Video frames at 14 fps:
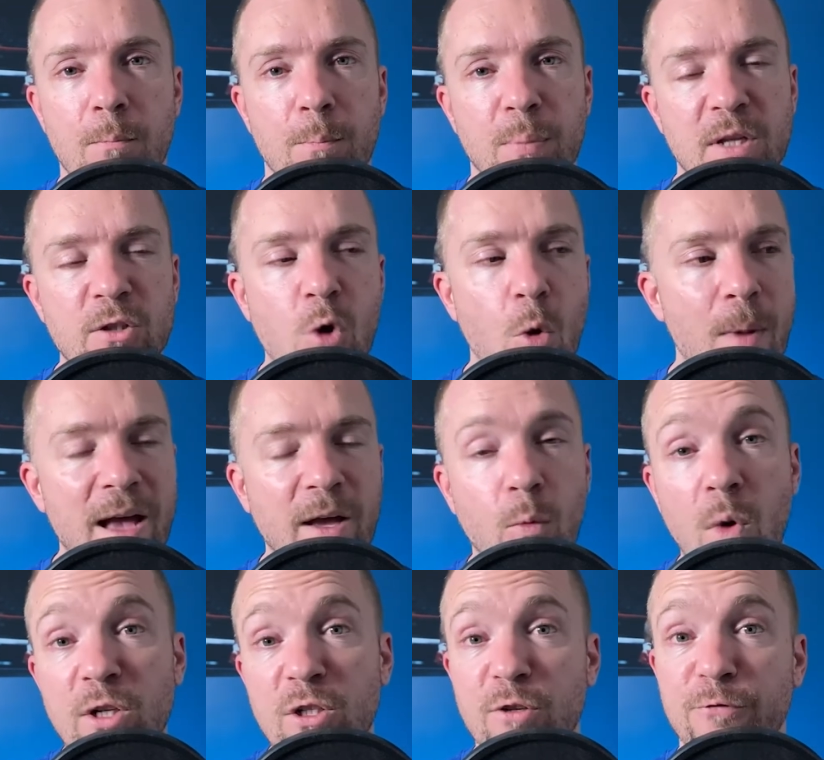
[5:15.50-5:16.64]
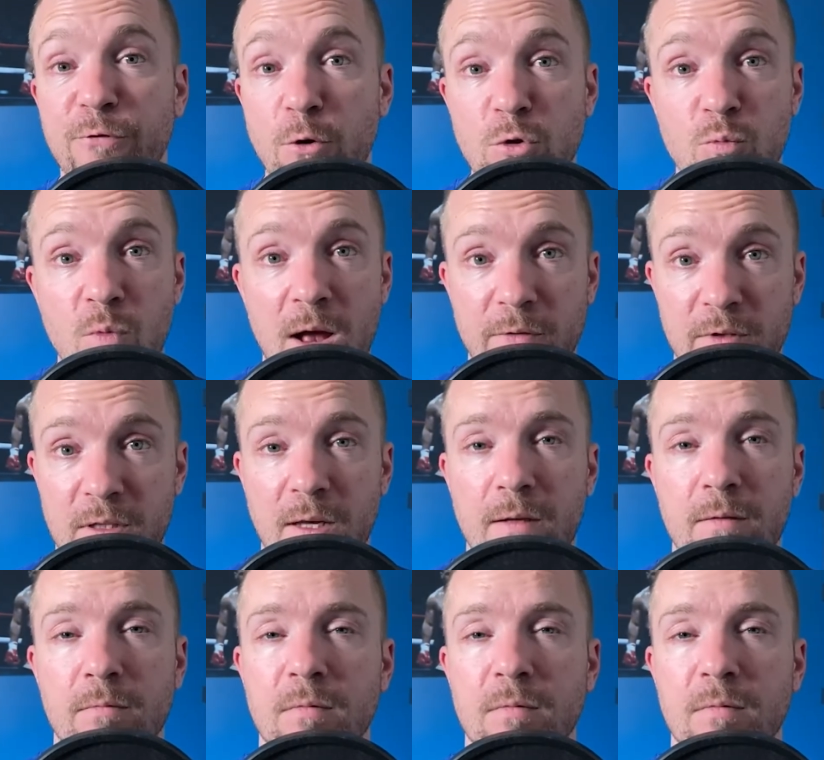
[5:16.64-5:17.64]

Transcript: But let's go back and watch the first round again.